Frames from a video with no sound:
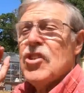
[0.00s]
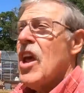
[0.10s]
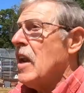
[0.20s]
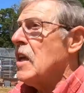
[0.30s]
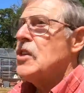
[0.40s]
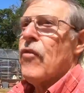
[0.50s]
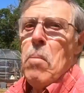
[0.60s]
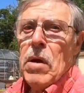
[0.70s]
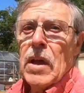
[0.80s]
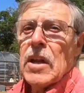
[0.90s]
Dead easy
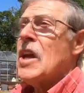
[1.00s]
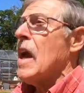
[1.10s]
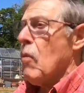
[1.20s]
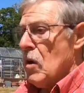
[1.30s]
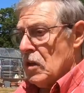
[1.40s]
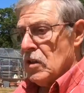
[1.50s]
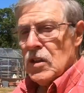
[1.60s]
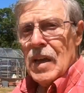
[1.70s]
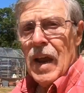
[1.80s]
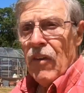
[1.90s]
for beginners. How easy
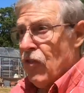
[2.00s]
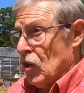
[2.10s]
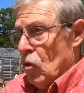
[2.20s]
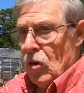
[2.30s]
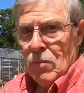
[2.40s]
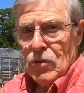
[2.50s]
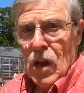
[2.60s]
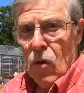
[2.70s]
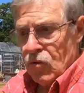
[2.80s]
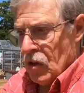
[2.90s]
is that? The fish hook
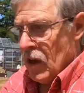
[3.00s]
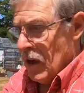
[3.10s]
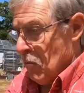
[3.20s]
themselves.